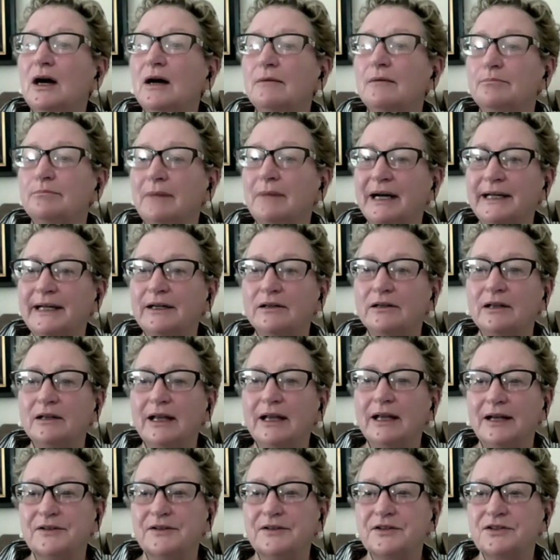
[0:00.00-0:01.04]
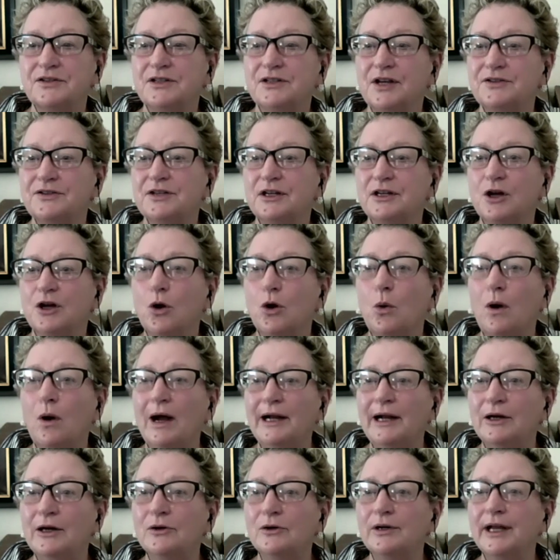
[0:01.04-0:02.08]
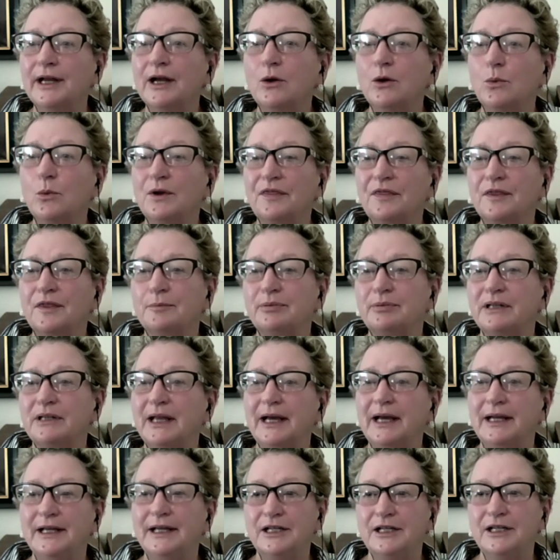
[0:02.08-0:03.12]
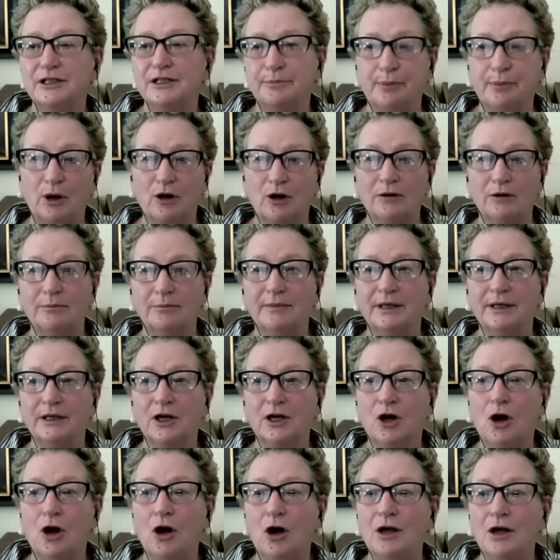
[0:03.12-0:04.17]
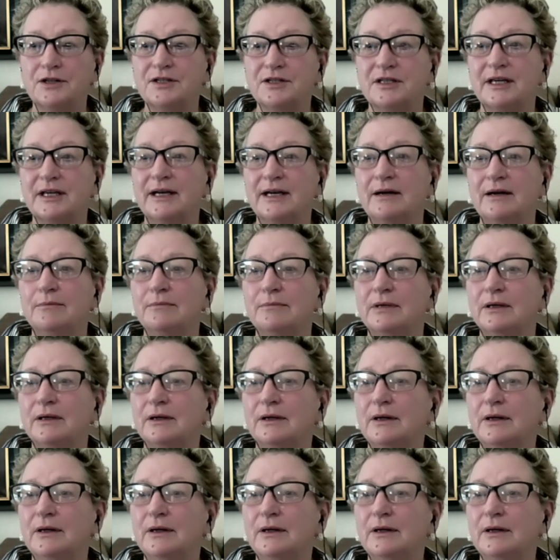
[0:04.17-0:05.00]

Michael asks, does inquiring with the planning department cause them